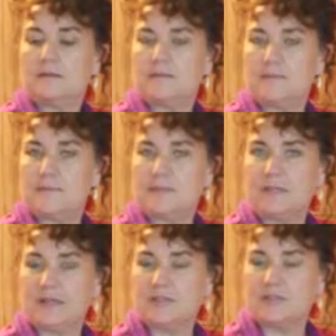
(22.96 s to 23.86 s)
Deep
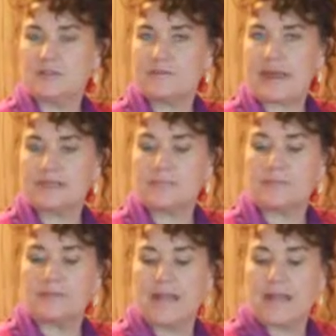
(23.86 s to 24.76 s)
Cleanser, that's a
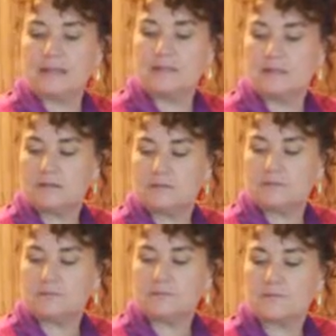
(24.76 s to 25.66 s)
blend,
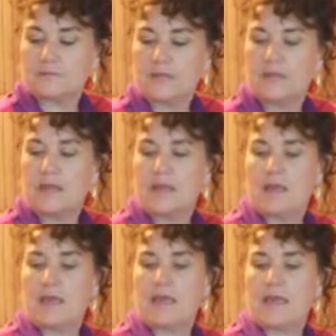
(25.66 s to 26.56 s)

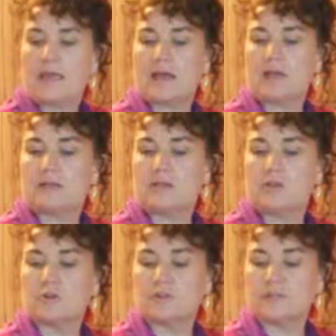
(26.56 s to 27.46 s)
and
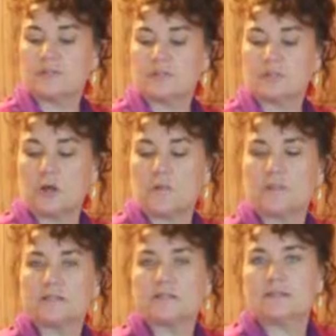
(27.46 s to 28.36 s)
Eucalyptus
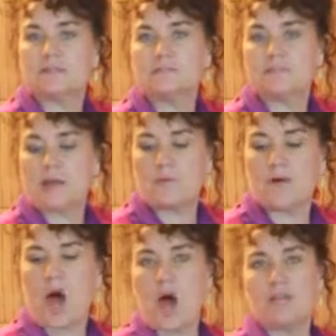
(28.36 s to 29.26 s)
Globalus. And
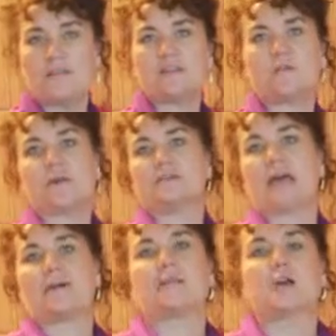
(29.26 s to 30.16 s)
what all of these oils
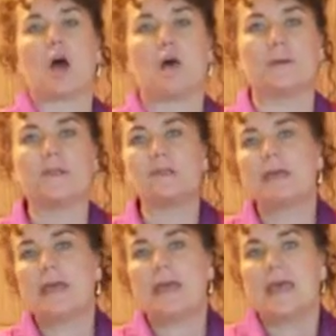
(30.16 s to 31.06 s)
have in common
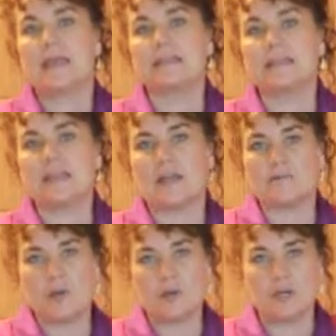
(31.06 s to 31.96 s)
is that
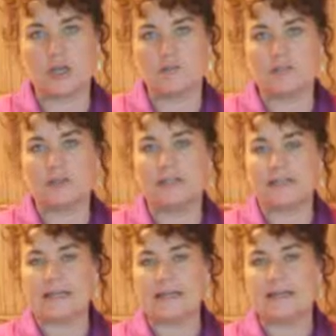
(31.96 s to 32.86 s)
they're very good for
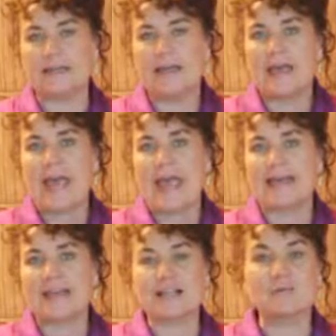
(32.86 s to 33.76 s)
cleaning.
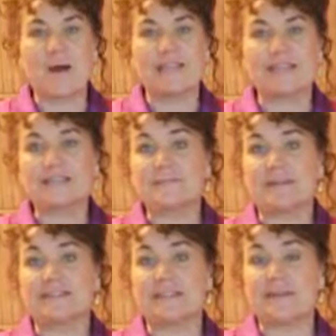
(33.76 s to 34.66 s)
And that's why this
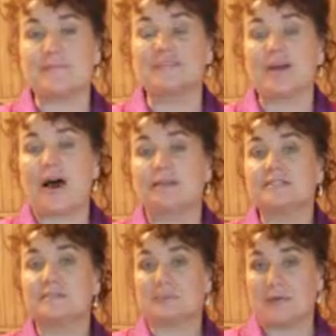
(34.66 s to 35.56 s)
month's theme is called
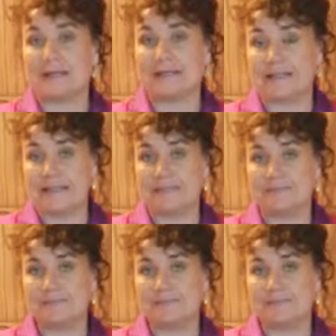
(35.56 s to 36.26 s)
Spring Clean.